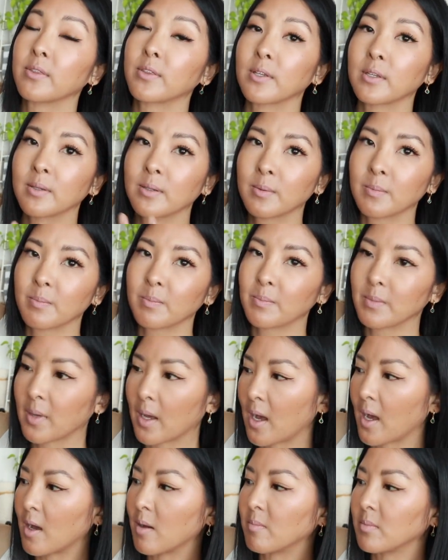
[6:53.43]
The
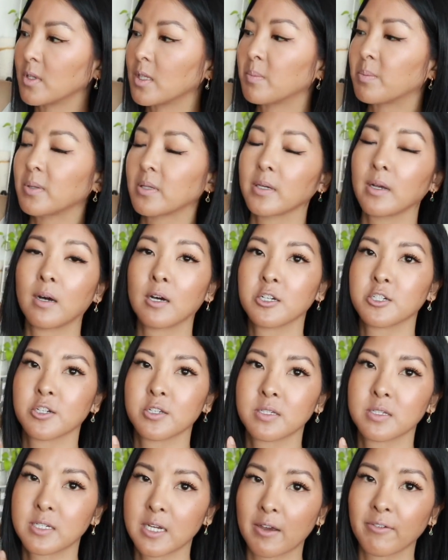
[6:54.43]
Le Pliage
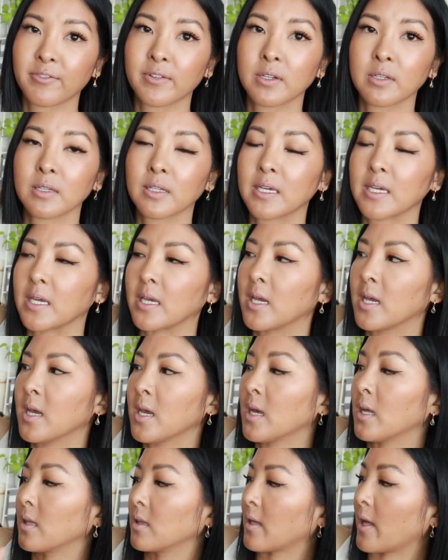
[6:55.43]
is definitely
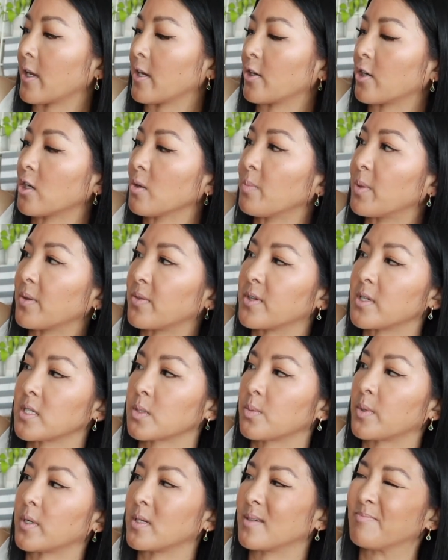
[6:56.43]
lighter, but this
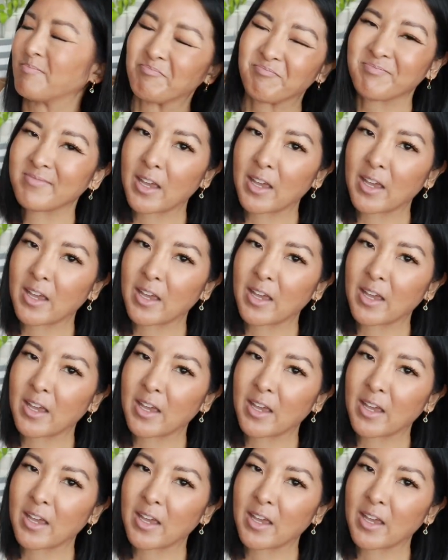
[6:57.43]
one,